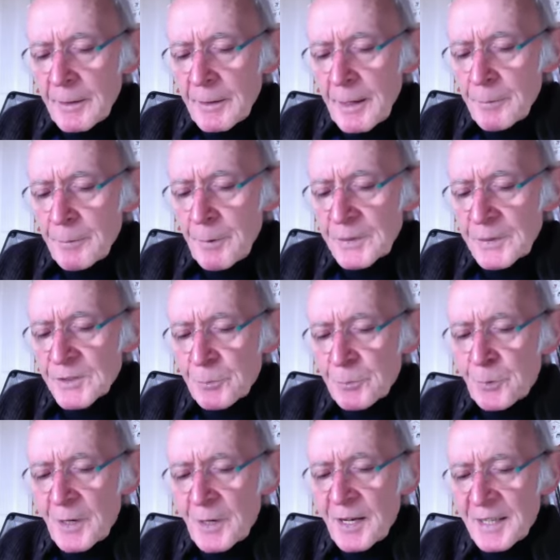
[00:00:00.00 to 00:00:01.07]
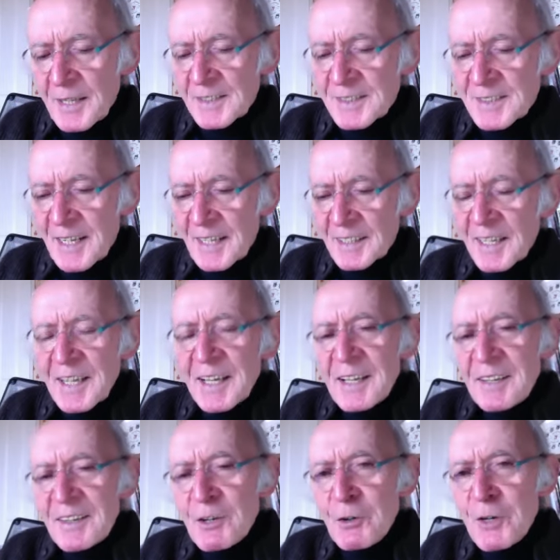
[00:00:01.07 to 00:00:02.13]
a bit surprised that
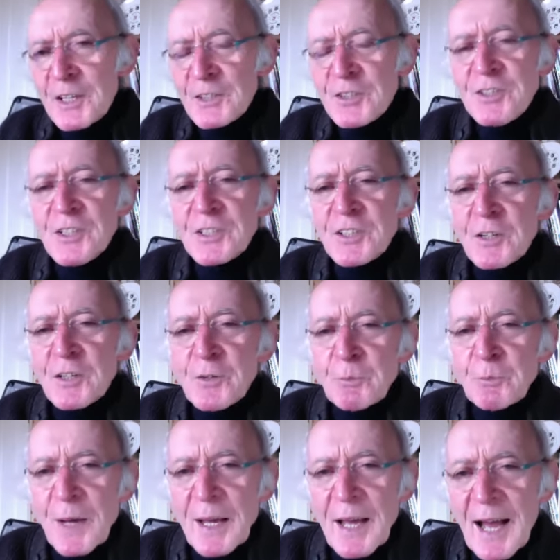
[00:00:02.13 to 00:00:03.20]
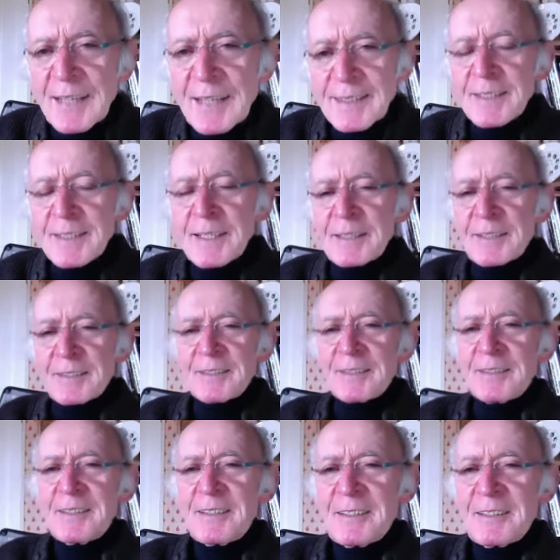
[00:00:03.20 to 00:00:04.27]
they only discovered by accident
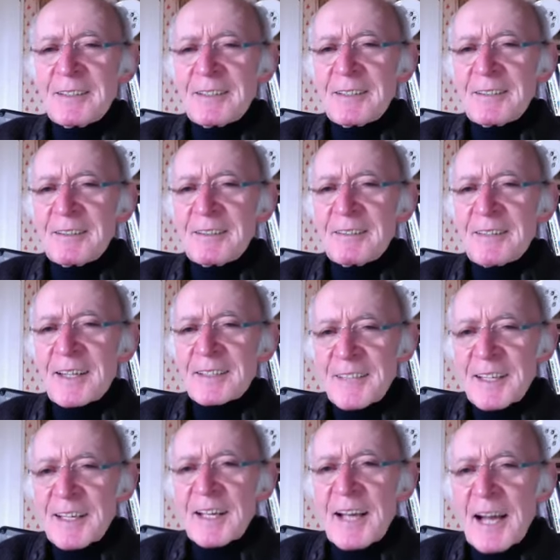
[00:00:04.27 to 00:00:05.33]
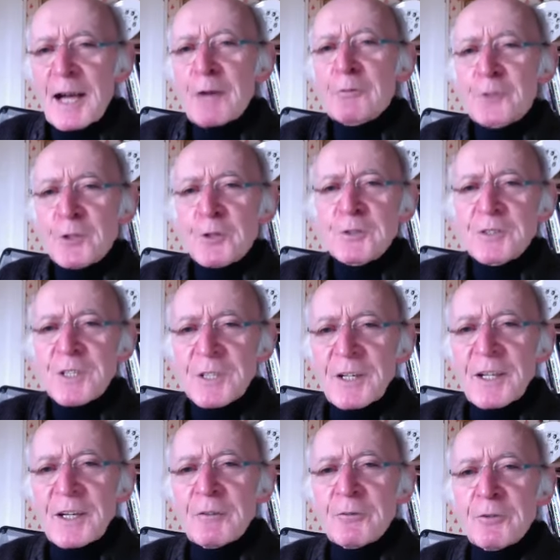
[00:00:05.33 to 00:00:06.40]
that taking a half dose and
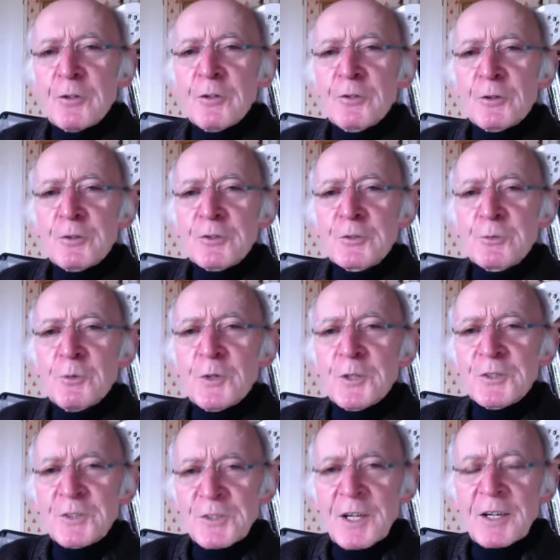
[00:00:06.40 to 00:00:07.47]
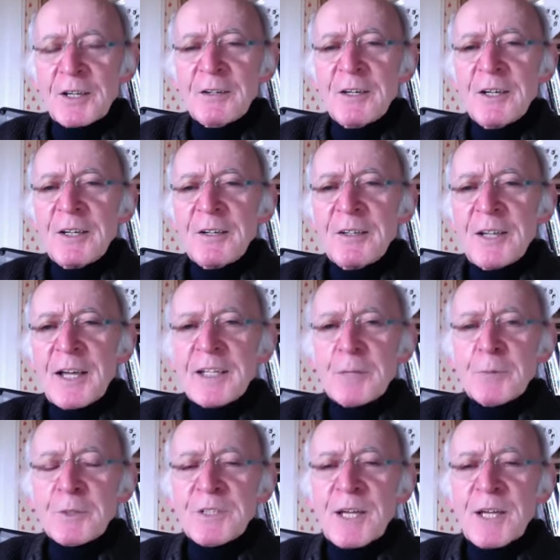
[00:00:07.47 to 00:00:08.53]
then a full dose was 90%
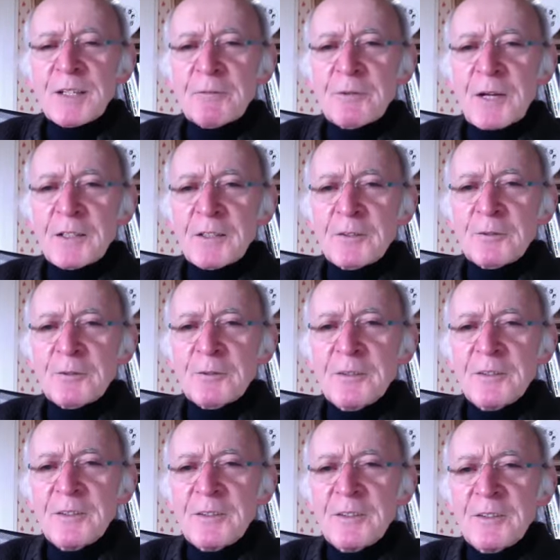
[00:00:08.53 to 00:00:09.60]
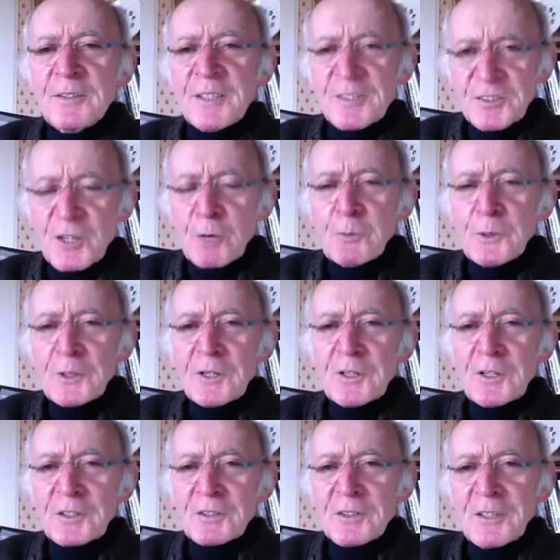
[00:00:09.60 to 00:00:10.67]
effective. They stumbled on
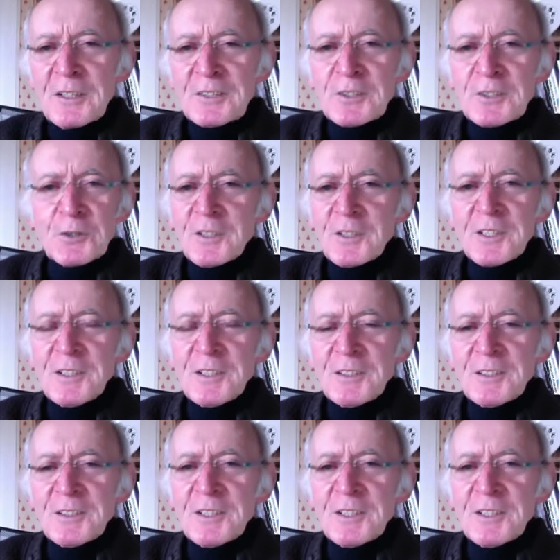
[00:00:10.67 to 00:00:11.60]
it. So they you'd